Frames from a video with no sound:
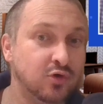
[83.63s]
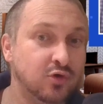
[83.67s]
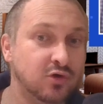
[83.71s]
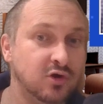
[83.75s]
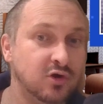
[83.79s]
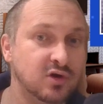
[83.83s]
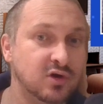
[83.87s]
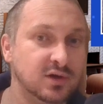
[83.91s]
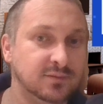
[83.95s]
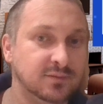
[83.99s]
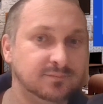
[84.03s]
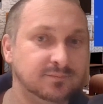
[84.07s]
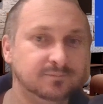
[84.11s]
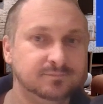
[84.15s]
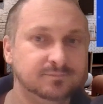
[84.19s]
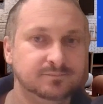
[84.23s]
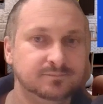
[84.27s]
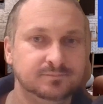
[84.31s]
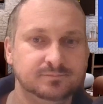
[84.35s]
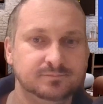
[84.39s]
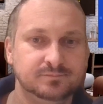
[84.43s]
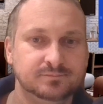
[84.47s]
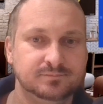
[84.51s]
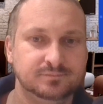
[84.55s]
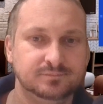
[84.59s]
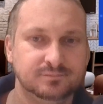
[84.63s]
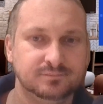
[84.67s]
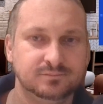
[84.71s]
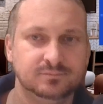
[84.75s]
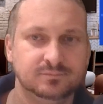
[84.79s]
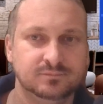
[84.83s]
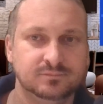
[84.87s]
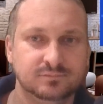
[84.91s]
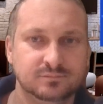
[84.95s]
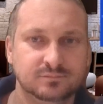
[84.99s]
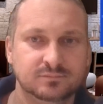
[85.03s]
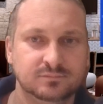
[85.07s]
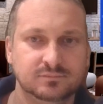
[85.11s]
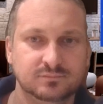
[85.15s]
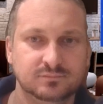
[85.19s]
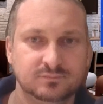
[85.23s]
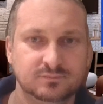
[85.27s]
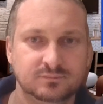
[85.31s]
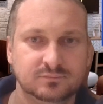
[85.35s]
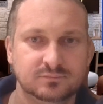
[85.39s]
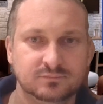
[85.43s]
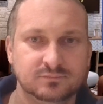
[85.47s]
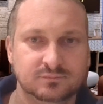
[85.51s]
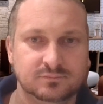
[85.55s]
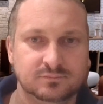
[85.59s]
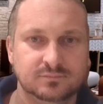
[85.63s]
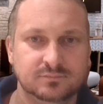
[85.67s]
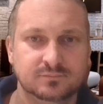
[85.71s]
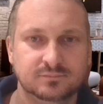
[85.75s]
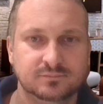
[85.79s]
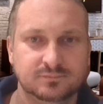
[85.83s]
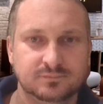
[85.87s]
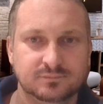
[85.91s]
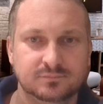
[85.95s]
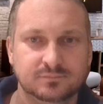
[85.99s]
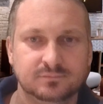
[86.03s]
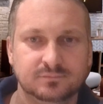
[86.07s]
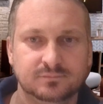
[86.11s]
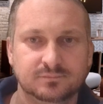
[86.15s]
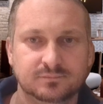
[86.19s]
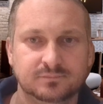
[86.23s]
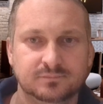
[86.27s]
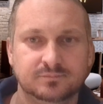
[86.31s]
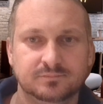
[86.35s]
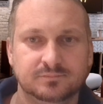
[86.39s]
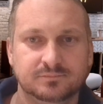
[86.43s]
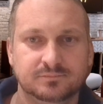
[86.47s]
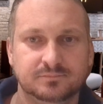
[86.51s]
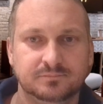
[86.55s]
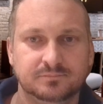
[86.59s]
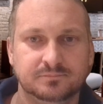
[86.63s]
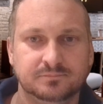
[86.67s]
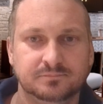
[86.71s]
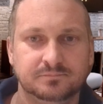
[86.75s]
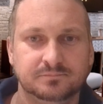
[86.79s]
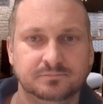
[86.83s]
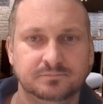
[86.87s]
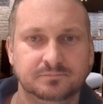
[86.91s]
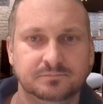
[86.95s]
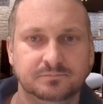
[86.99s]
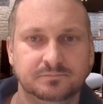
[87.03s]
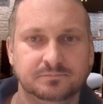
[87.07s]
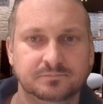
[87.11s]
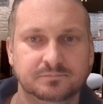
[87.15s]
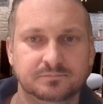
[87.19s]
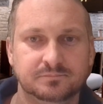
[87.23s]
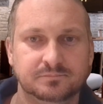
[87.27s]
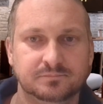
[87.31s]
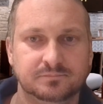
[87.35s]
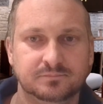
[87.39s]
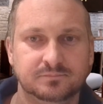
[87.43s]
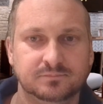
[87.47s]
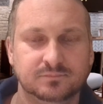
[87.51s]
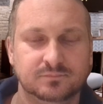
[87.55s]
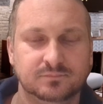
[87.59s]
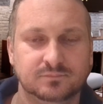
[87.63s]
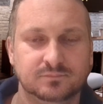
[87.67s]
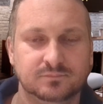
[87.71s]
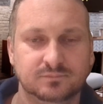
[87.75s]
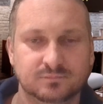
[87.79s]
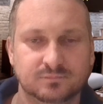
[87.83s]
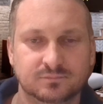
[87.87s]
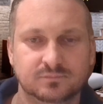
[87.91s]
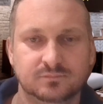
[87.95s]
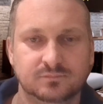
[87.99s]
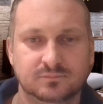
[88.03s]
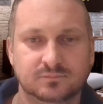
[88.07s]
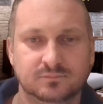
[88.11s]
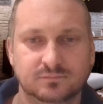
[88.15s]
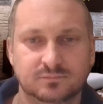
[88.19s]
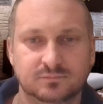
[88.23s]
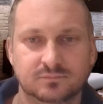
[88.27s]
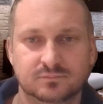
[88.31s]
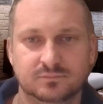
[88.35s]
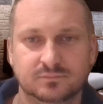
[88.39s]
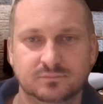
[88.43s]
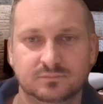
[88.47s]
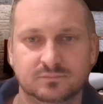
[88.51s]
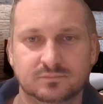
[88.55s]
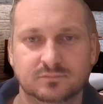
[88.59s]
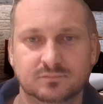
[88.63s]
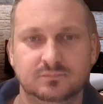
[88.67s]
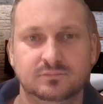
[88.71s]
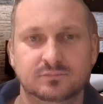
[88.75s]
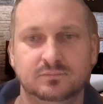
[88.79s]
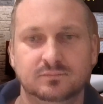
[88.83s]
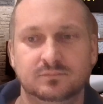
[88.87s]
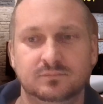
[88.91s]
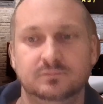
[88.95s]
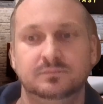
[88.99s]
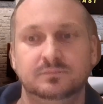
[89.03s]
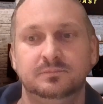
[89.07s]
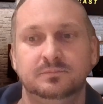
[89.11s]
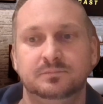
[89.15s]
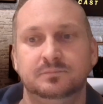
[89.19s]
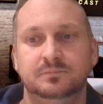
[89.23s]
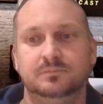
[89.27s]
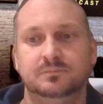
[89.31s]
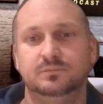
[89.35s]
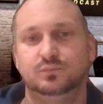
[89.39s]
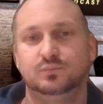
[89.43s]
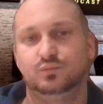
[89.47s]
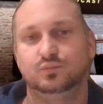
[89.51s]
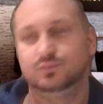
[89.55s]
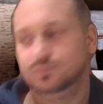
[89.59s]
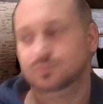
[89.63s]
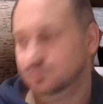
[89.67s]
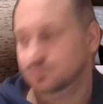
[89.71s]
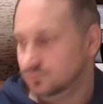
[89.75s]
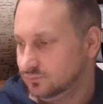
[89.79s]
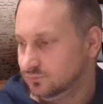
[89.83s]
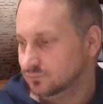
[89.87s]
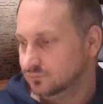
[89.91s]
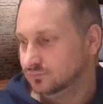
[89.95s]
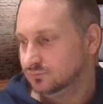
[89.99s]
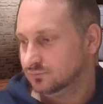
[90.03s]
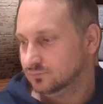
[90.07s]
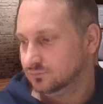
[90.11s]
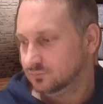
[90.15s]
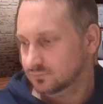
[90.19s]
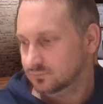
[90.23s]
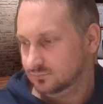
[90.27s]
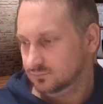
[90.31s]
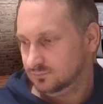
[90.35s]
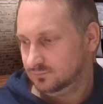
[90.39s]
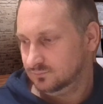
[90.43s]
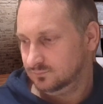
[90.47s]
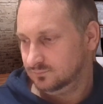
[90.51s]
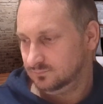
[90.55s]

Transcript: (not speaking)